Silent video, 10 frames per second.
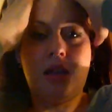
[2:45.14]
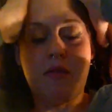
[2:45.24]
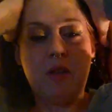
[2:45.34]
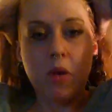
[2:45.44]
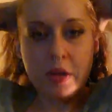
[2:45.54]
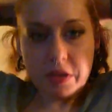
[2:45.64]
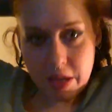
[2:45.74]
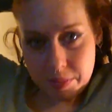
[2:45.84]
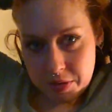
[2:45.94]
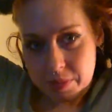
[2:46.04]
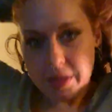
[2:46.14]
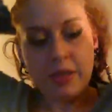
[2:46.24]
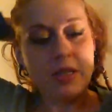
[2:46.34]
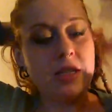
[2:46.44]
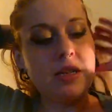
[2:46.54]
if I want them to be
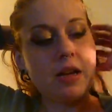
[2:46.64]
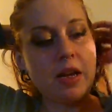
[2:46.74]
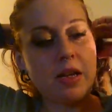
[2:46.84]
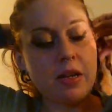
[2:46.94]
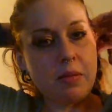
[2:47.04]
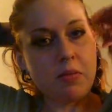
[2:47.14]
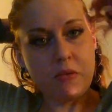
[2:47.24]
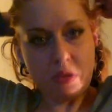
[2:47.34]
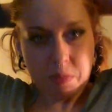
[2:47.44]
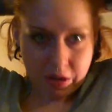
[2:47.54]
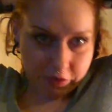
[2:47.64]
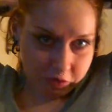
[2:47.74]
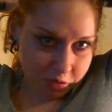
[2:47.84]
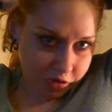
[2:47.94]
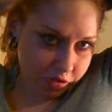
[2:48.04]
seen, I can pull them out
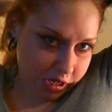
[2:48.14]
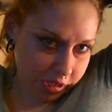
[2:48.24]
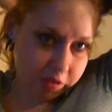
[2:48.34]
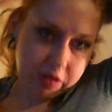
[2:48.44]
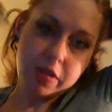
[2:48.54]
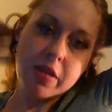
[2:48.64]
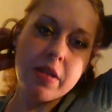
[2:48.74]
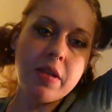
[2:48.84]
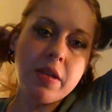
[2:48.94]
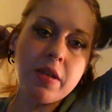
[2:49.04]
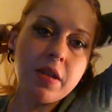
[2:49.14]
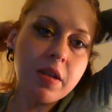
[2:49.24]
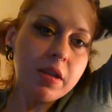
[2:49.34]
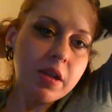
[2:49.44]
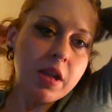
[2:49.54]
from underneath.
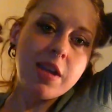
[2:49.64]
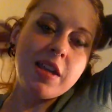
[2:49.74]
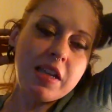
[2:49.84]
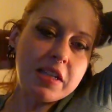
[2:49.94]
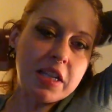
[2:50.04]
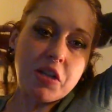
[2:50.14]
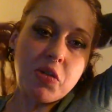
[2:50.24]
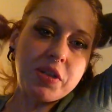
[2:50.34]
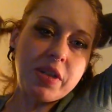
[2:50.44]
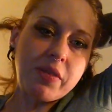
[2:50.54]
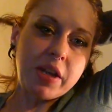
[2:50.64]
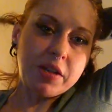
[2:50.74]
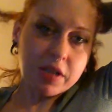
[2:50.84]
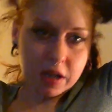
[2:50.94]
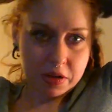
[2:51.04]
It's like you always have a
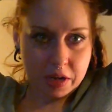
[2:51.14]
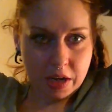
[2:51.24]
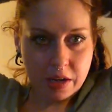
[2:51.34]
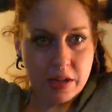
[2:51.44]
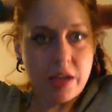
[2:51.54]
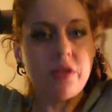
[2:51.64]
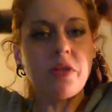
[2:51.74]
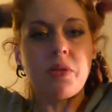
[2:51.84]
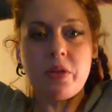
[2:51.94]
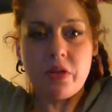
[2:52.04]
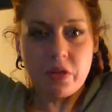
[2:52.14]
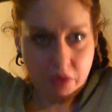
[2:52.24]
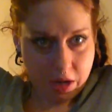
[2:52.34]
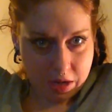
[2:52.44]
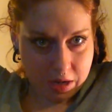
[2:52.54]
hair tie on hand now too, which is
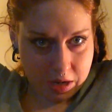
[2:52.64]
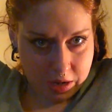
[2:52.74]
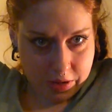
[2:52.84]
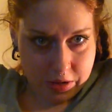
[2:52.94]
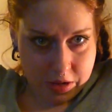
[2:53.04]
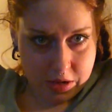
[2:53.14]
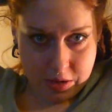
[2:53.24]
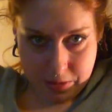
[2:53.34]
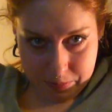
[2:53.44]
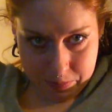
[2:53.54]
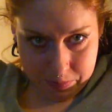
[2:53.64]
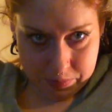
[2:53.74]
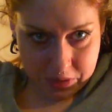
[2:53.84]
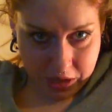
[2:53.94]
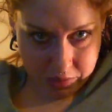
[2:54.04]
great.
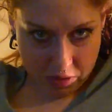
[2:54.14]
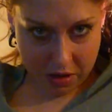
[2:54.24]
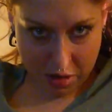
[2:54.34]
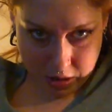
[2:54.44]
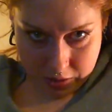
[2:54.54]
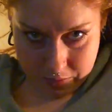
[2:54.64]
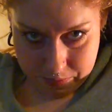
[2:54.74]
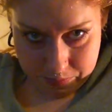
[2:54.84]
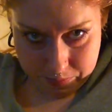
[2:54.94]
Tie them in a knot.